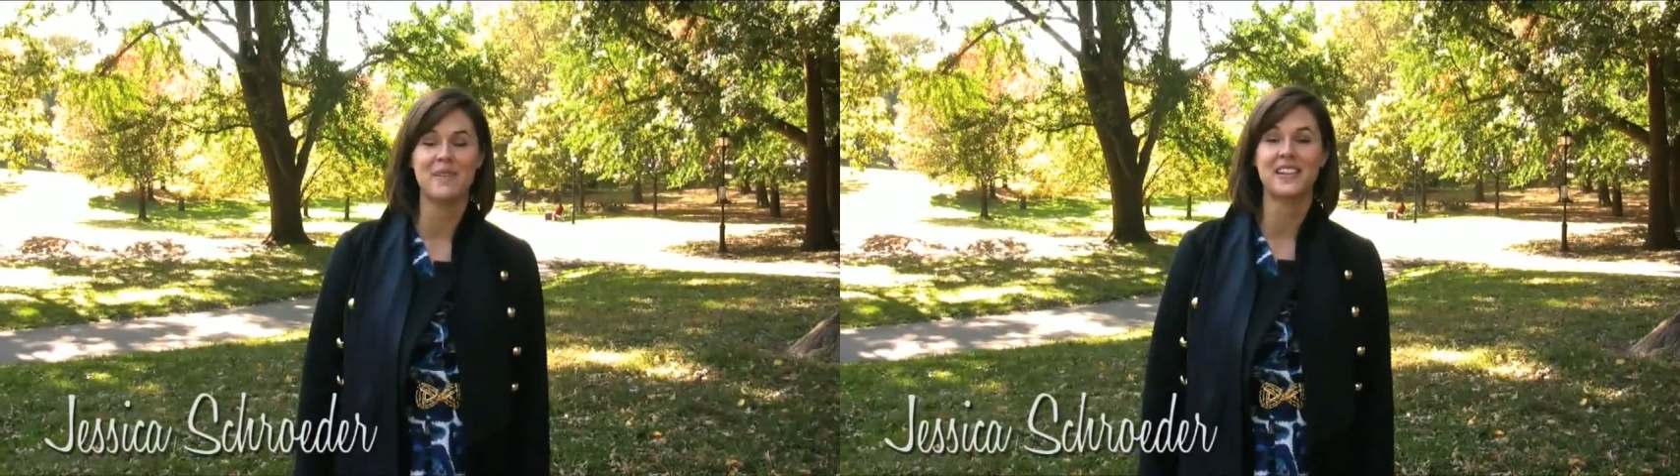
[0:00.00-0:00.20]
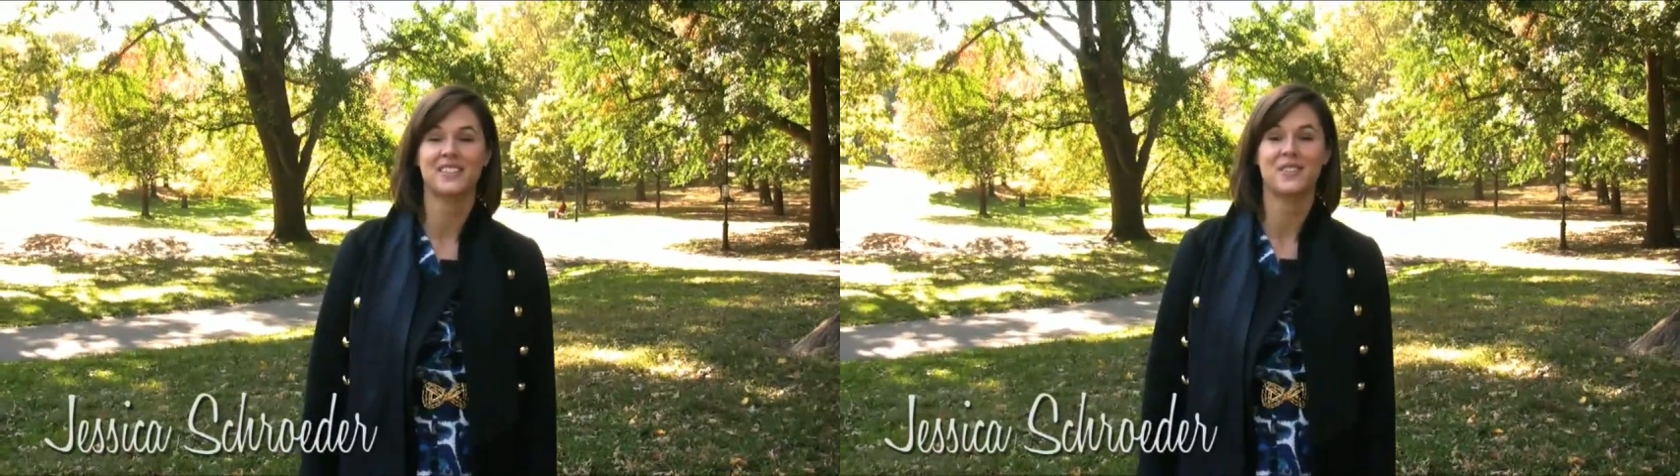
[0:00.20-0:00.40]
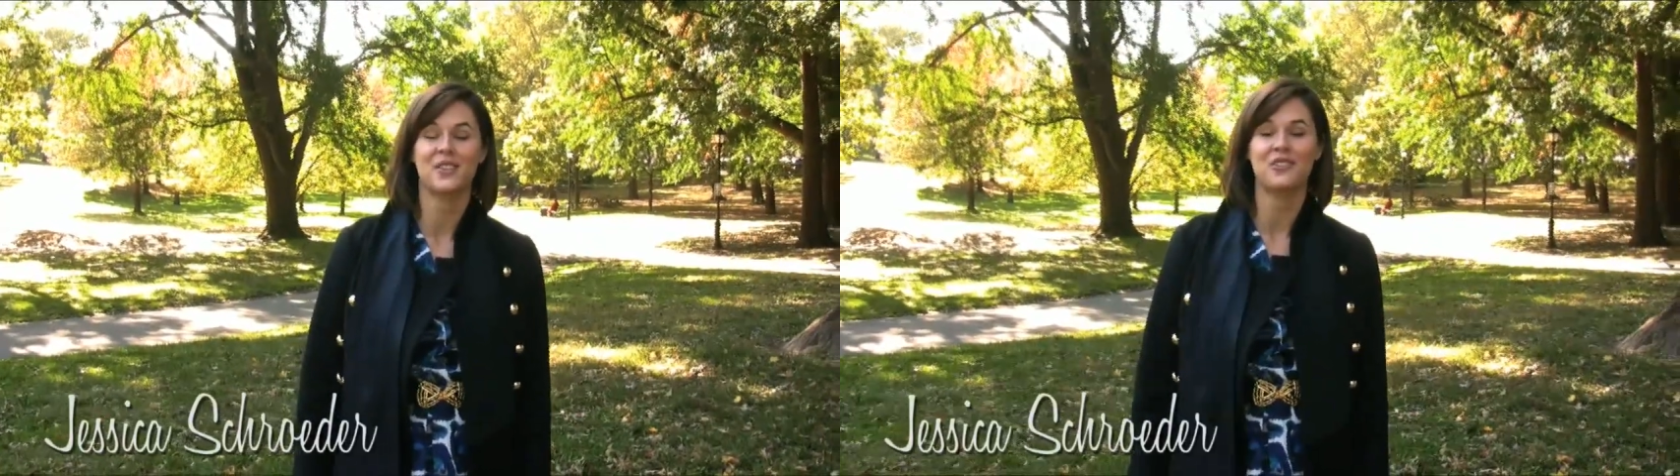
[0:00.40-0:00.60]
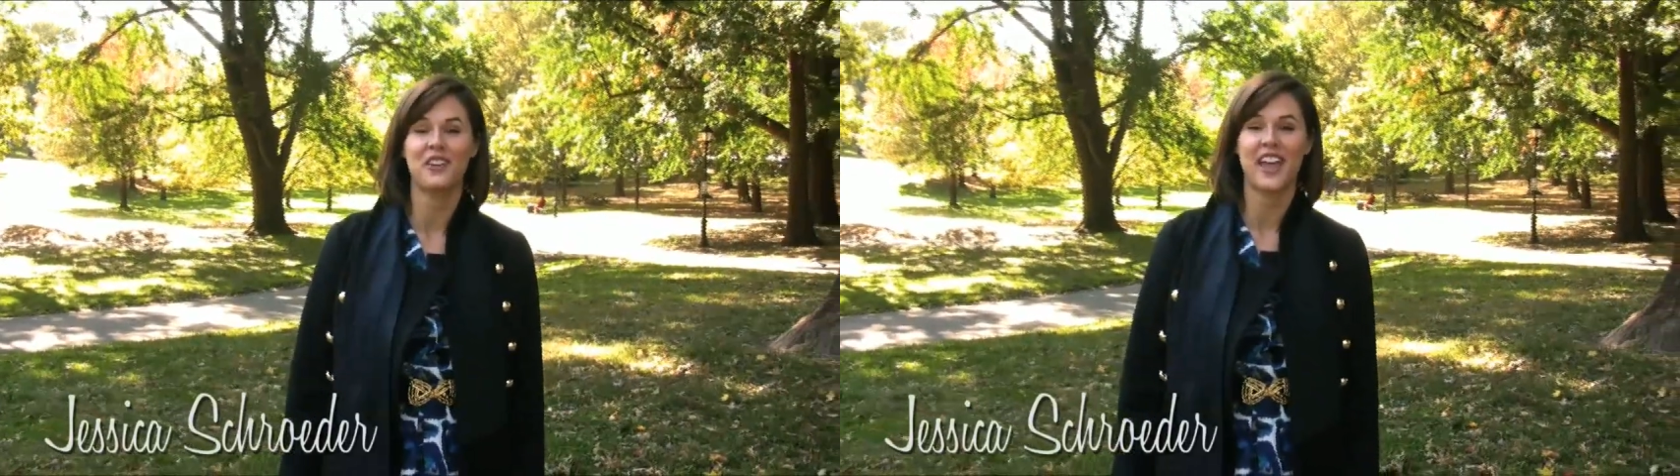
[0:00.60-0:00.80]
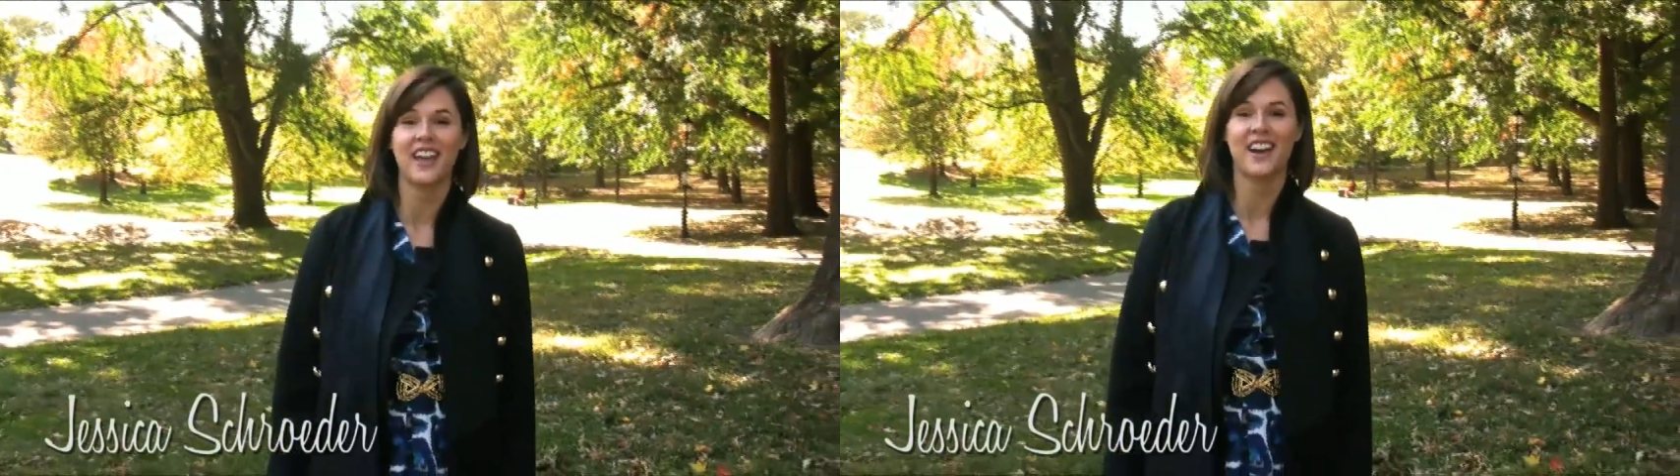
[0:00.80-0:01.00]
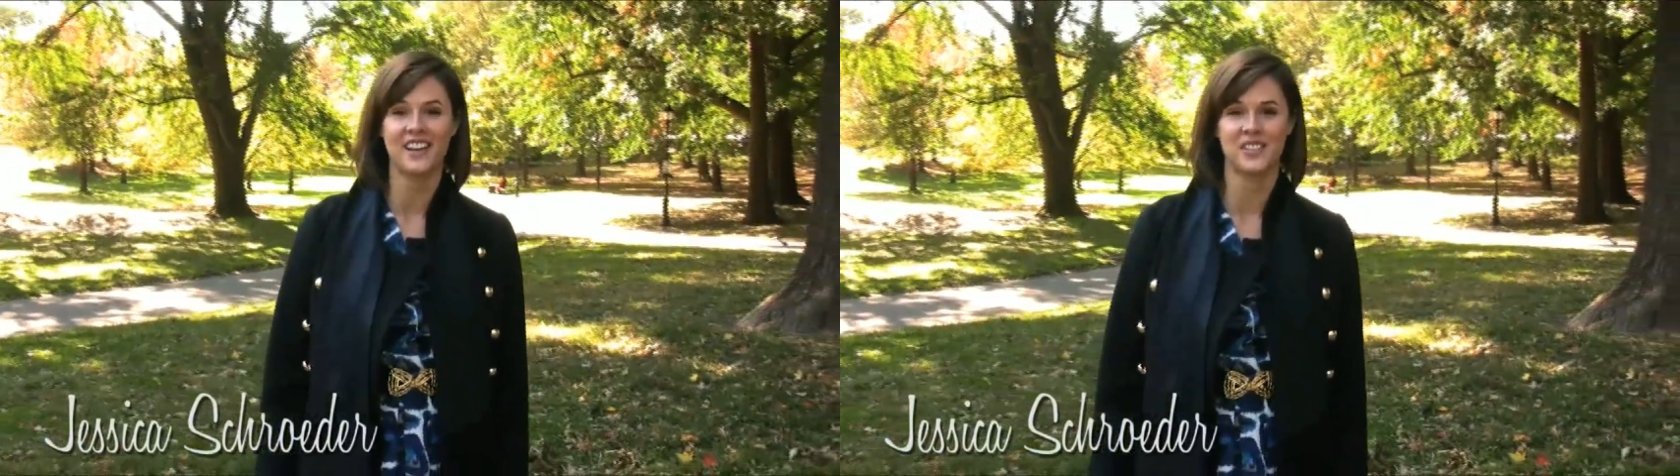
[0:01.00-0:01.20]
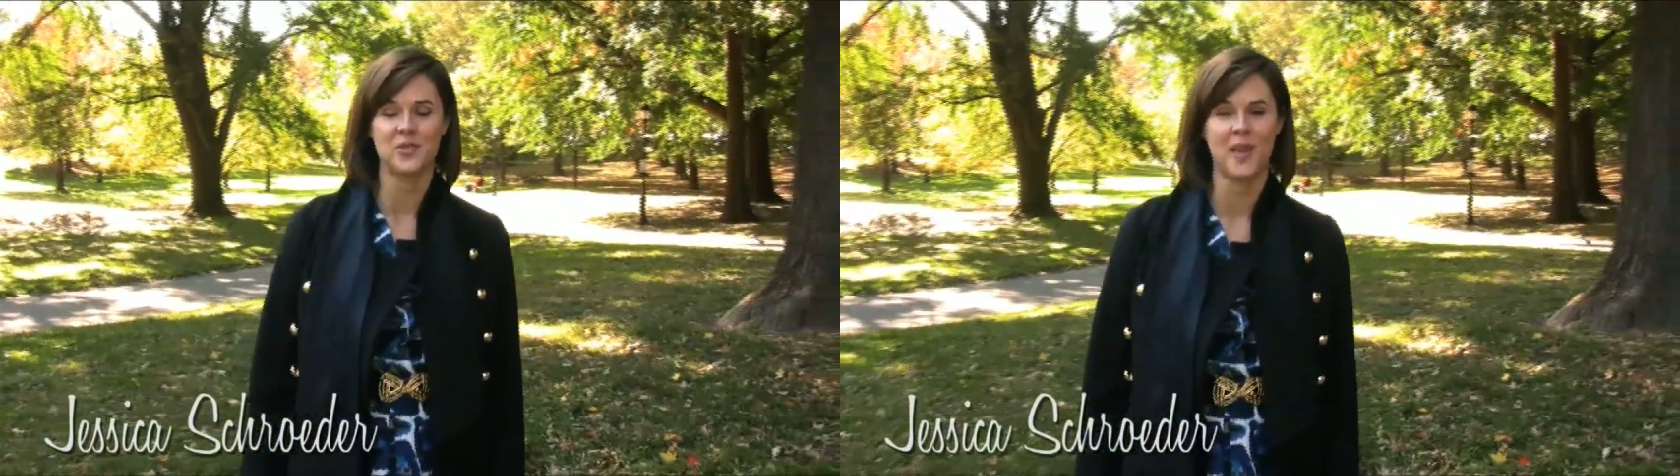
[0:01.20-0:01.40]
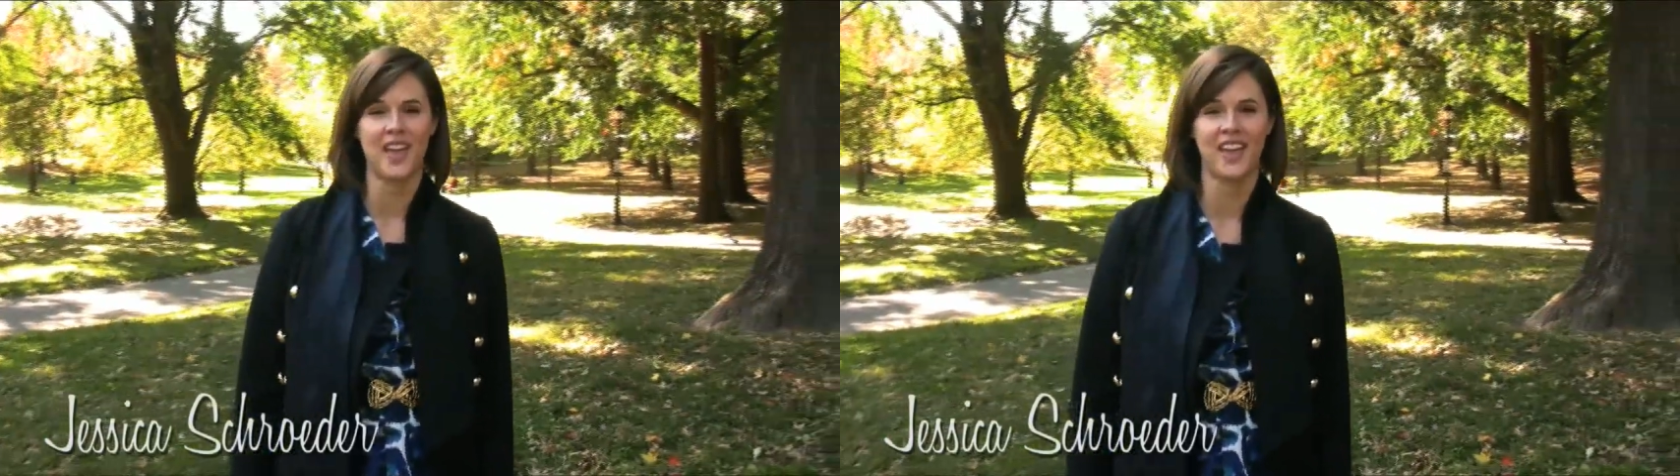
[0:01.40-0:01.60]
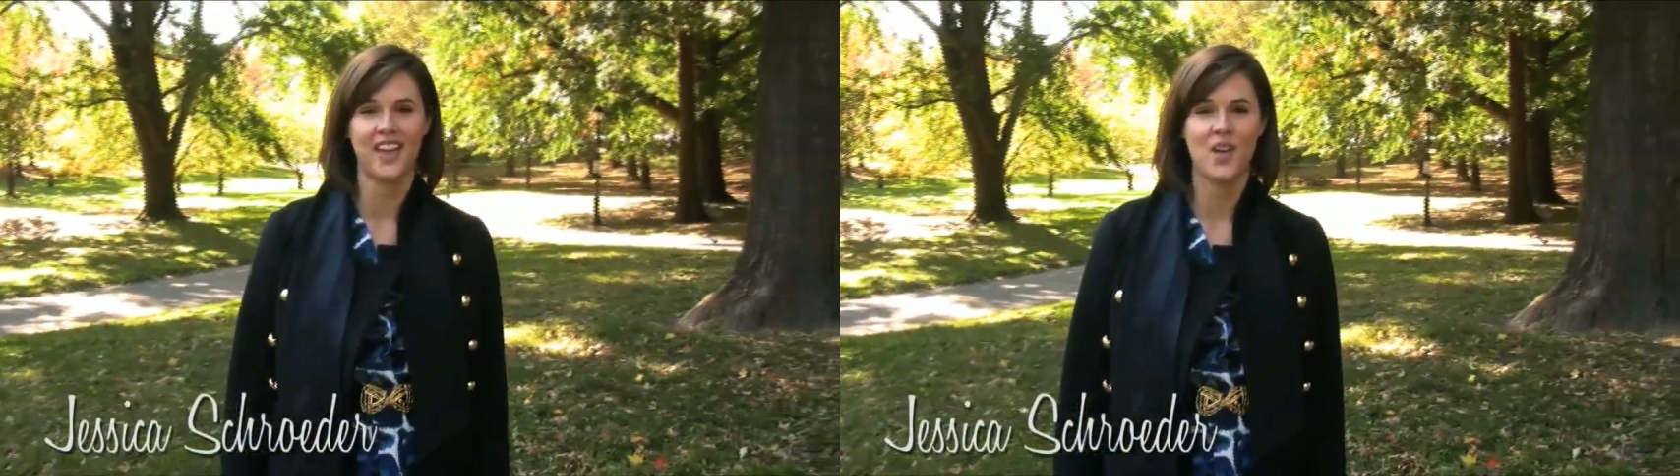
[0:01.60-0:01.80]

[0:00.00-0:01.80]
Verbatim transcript: because of the great costuming.